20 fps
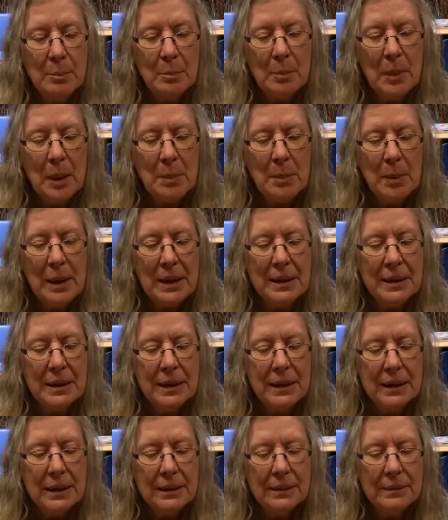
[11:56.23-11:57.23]
by
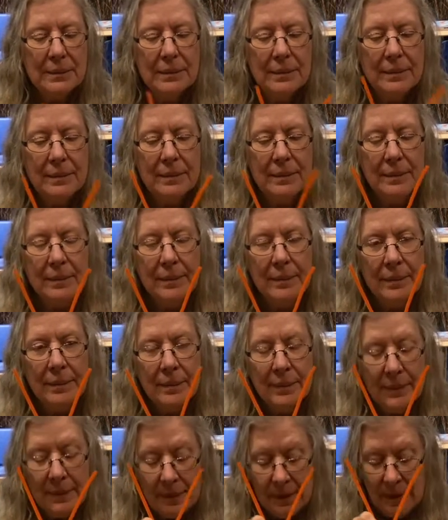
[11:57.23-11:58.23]
bending it.
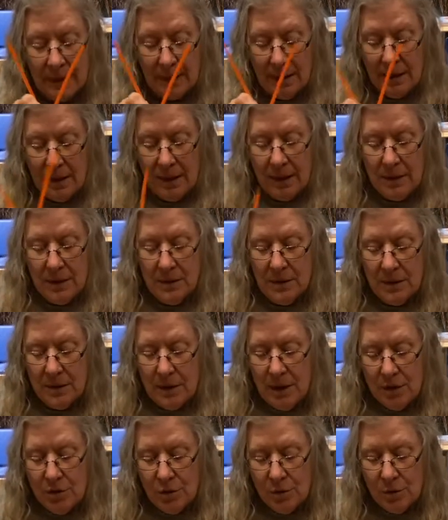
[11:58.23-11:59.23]
And so
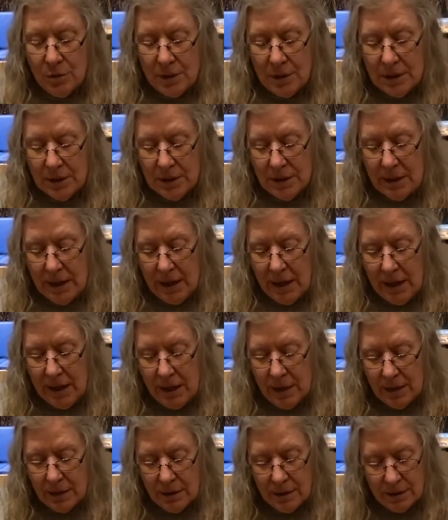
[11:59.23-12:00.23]
then you're going to
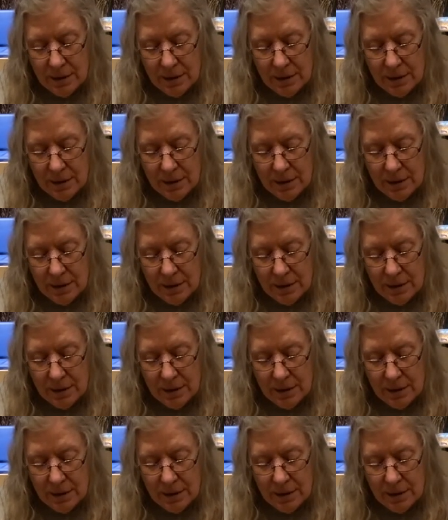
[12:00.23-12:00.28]
take